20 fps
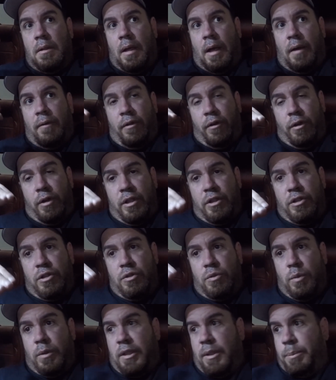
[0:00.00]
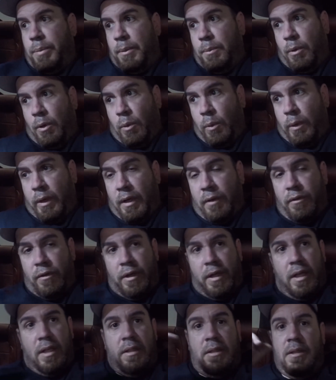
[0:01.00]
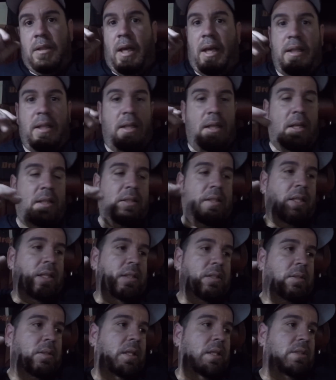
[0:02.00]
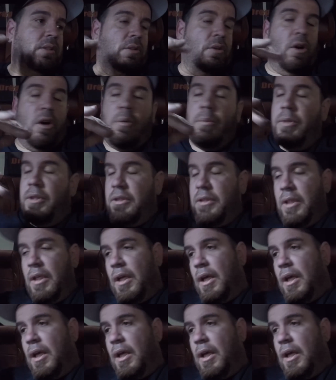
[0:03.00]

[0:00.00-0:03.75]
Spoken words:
I've heard issues with the people who are waiting for kits. I did not say his kits are garbage.